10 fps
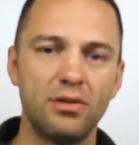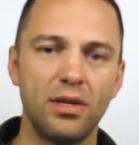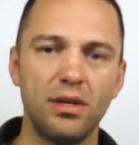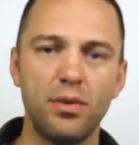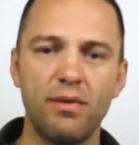So I
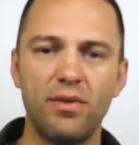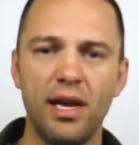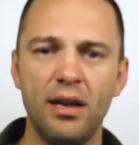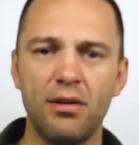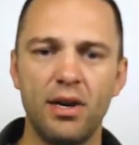think we have
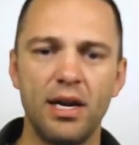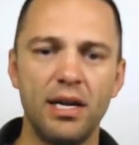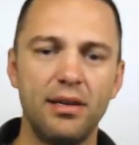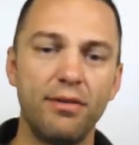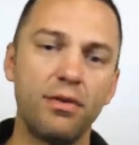8 or
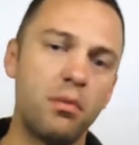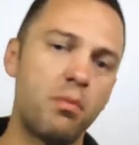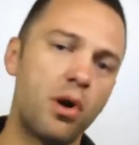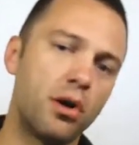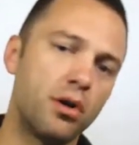9 different
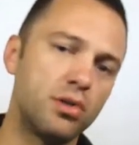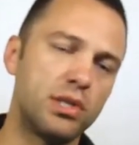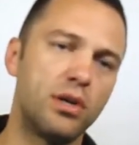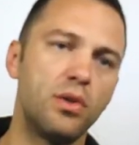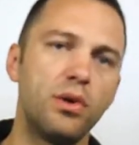markers that
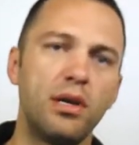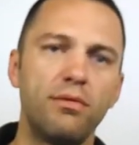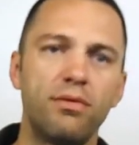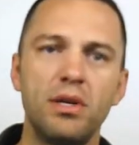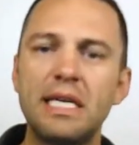are looking
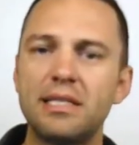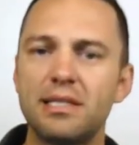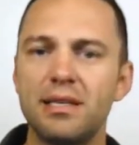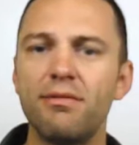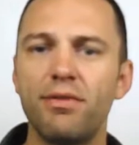for
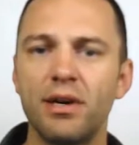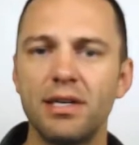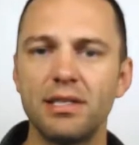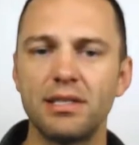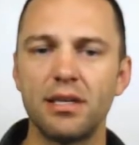yeasts and
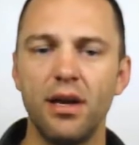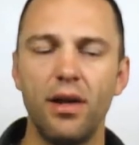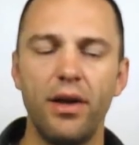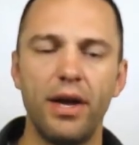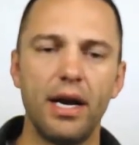fungus.
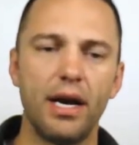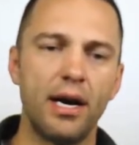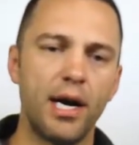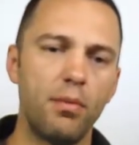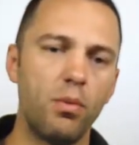
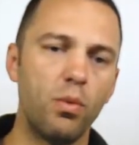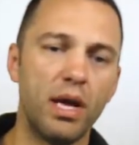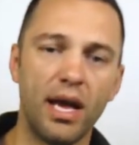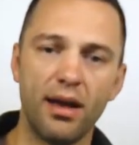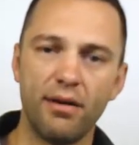We
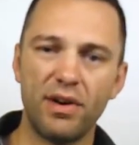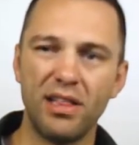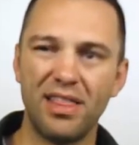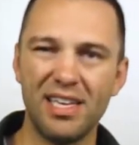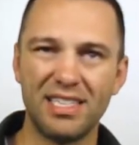have, I
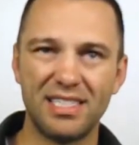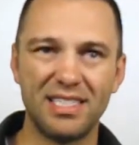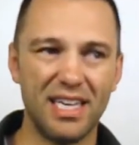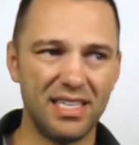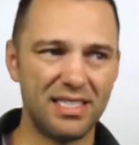think,
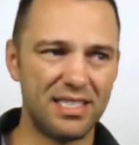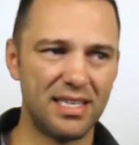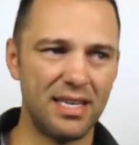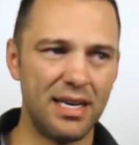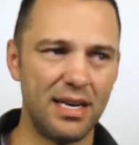6
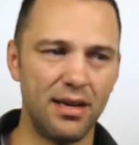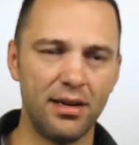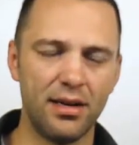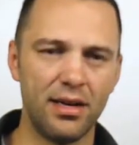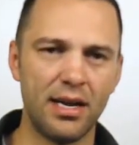to
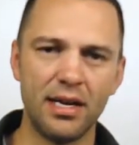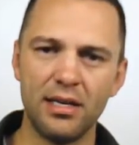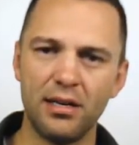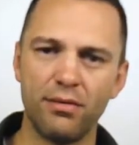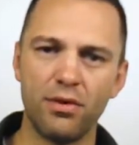
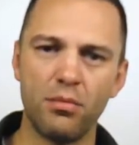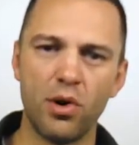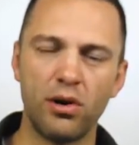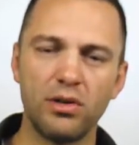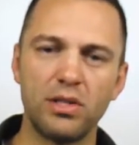9 different
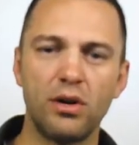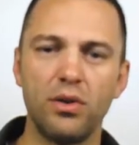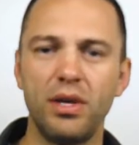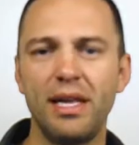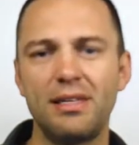markers that are
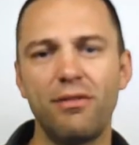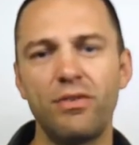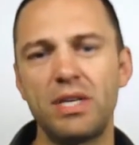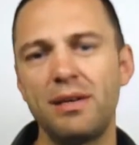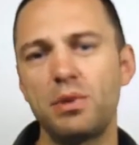looking at different
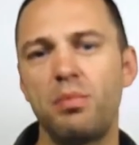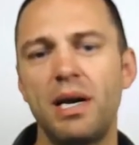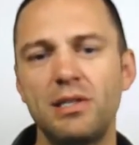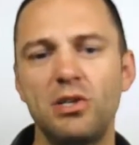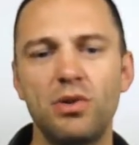types of
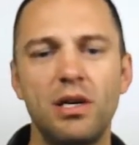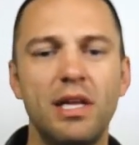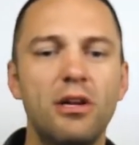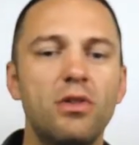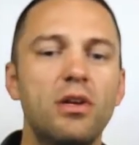bacteria,
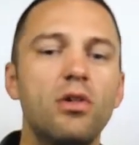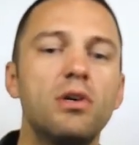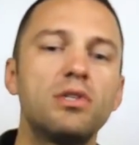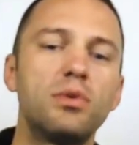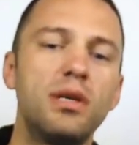like the
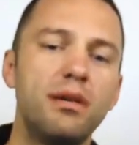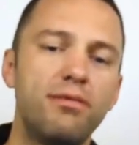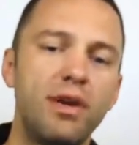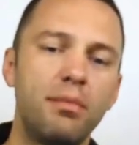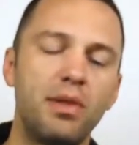Clostridia
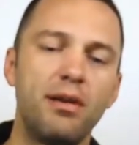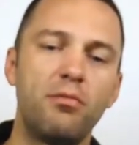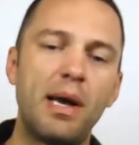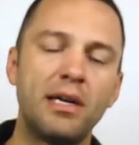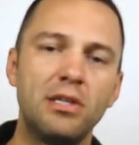family of
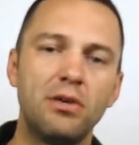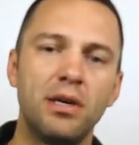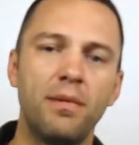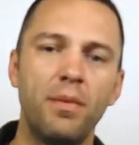bacteria.